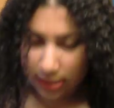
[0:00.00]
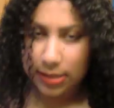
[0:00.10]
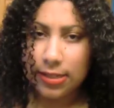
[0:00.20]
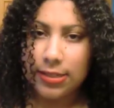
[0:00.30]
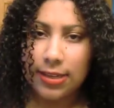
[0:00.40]

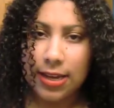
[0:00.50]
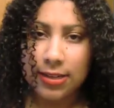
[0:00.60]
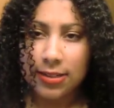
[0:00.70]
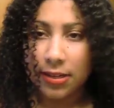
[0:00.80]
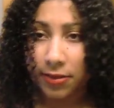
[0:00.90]
It's hot
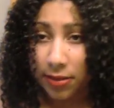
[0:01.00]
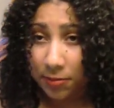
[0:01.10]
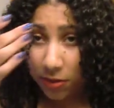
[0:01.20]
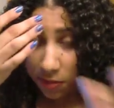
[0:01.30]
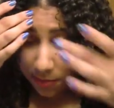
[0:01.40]
as hell.
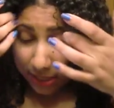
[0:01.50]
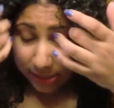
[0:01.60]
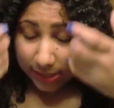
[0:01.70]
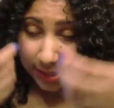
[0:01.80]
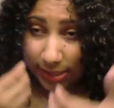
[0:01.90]
I'm going back
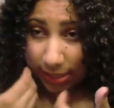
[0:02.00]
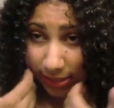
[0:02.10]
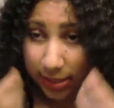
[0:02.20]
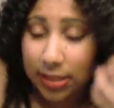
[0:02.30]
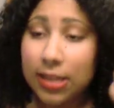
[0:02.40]
to
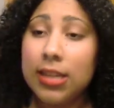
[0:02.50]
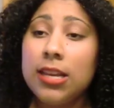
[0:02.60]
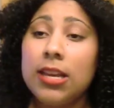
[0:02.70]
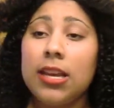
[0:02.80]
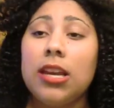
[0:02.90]
sit
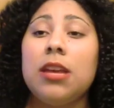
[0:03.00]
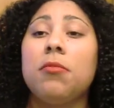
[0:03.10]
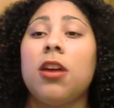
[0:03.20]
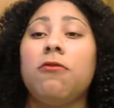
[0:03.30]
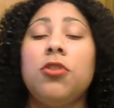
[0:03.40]
in
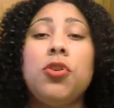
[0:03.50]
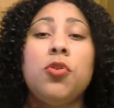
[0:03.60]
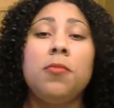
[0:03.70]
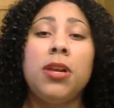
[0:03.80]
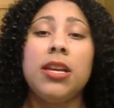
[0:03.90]
my
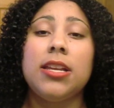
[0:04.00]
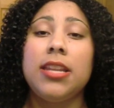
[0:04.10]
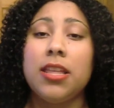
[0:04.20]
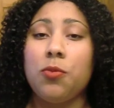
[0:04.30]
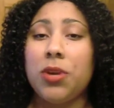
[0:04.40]
room
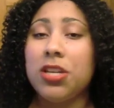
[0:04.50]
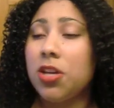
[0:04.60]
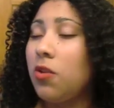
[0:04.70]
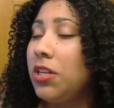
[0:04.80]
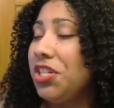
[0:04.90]
near the
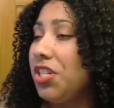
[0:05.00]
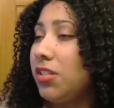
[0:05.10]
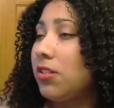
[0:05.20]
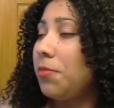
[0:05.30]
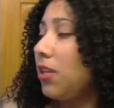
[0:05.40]
window.
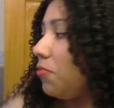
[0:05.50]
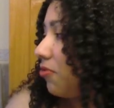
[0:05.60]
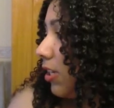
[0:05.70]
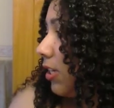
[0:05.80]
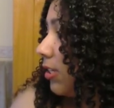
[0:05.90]
Jesus be a
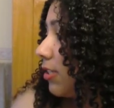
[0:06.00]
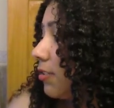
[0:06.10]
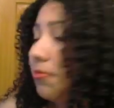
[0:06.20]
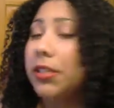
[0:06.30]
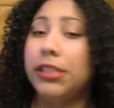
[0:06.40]
breeze,
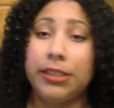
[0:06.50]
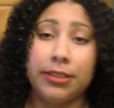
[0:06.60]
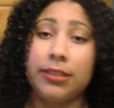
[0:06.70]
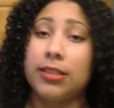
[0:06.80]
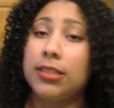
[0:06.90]

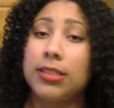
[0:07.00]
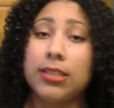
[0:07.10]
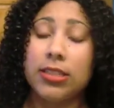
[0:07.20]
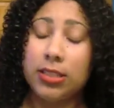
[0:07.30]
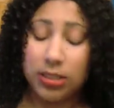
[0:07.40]
please, because
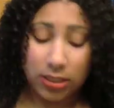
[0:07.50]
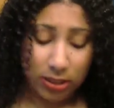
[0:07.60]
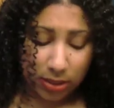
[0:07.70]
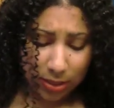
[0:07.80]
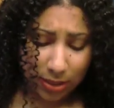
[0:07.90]

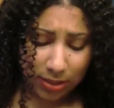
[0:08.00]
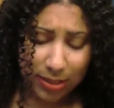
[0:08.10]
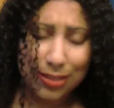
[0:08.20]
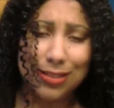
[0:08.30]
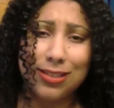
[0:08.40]

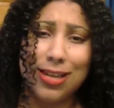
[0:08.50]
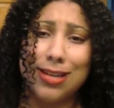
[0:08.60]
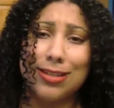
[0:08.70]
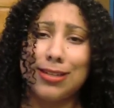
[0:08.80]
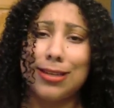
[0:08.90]
it's
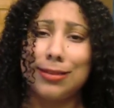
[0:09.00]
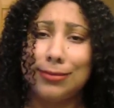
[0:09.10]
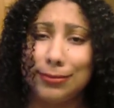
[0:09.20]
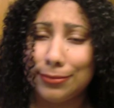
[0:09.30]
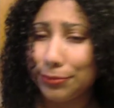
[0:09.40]
hot as
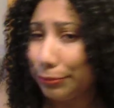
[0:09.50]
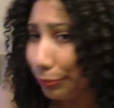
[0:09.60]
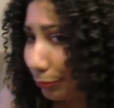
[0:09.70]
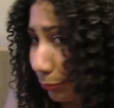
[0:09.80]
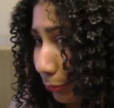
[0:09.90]
hell.
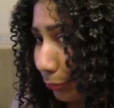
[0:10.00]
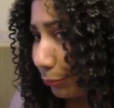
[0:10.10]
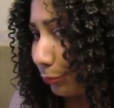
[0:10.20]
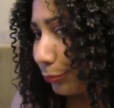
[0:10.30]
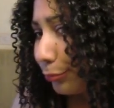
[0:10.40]

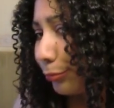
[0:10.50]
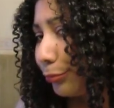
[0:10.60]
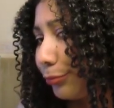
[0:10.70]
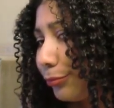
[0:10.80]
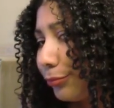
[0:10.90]

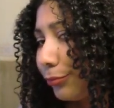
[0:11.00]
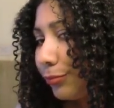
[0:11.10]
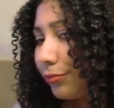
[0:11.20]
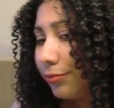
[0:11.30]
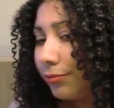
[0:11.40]
Mm-hmm.